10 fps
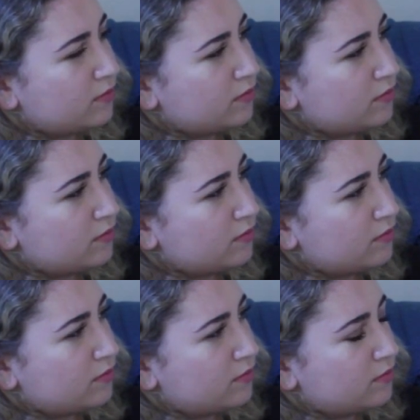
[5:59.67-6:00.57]

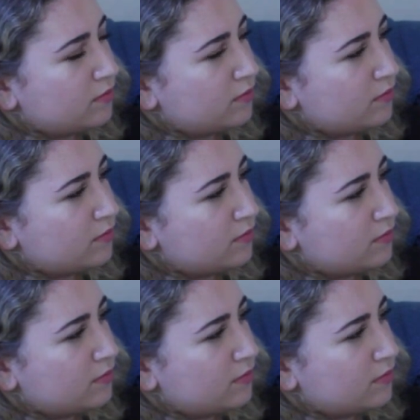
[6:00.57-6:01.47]

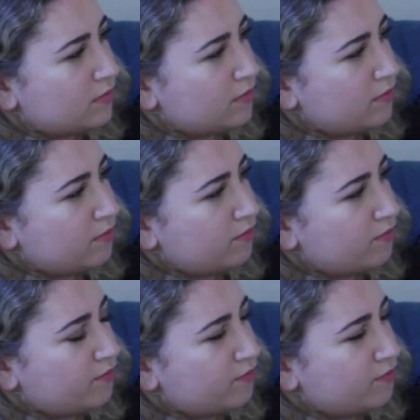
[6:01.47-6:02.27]
The person shown says nothing.